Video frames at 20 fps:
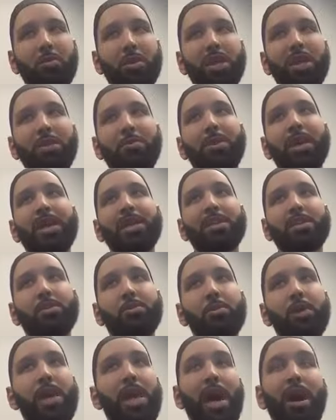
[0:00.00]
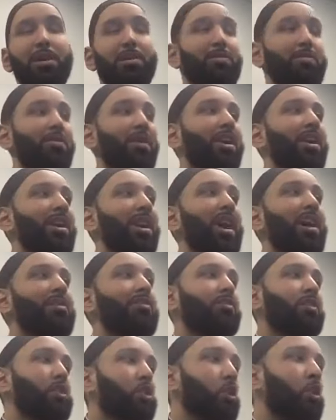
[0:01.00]
when he passed away, out of farah, out
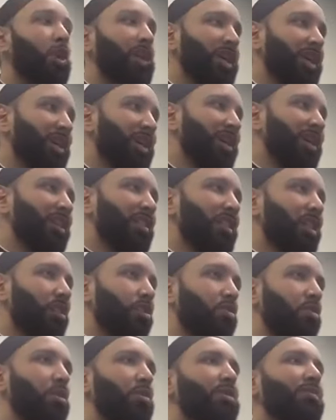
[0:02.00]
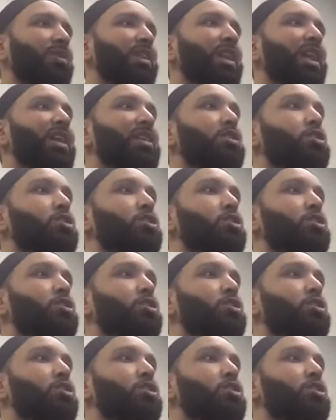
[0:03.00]
of joy. The throne of Allah